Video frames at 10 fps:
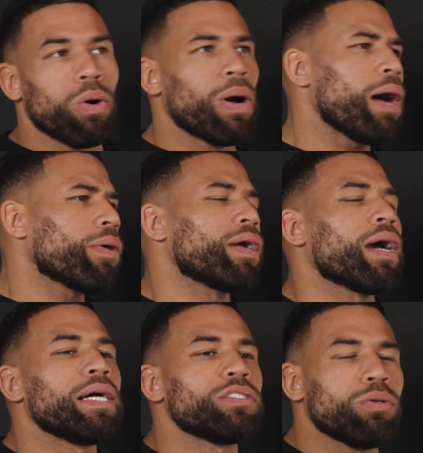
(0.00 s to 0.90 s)
well, how can
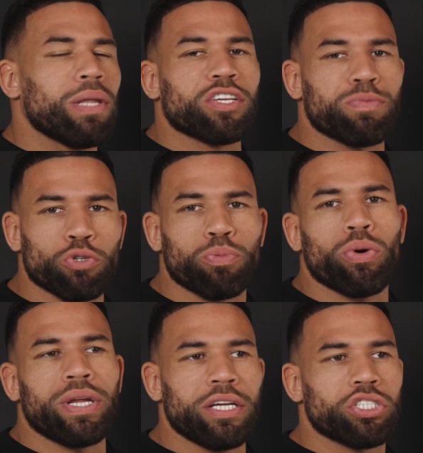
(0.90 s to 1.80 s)
guys do legs push
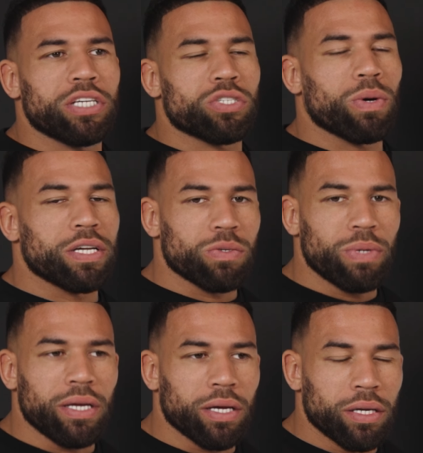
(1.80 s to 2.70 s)
pull and hit chest twice a
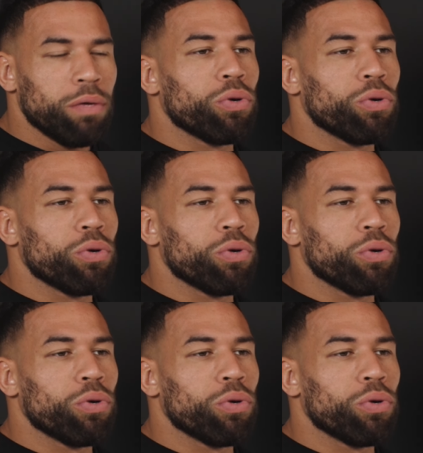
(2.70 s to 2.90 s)
week?